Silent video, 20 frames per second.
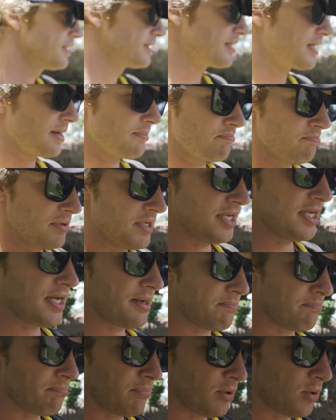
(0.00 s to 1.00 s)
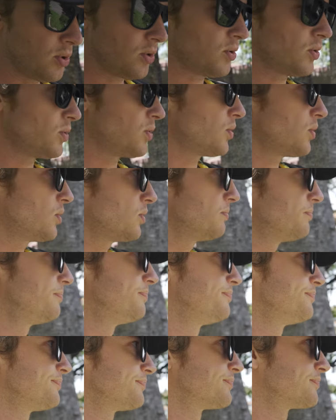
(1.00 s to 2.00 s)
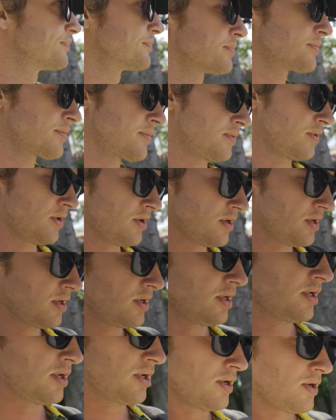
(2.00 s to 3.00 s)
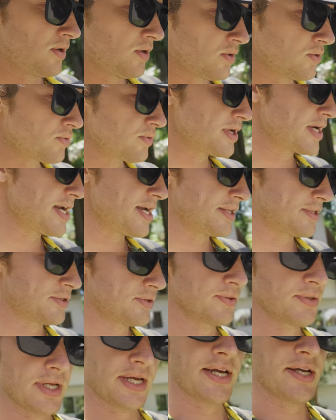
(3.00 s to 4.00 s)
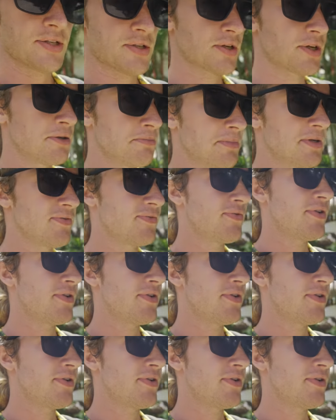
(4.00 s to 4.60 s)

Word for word: yappy up, oh. Alright, today is gonna be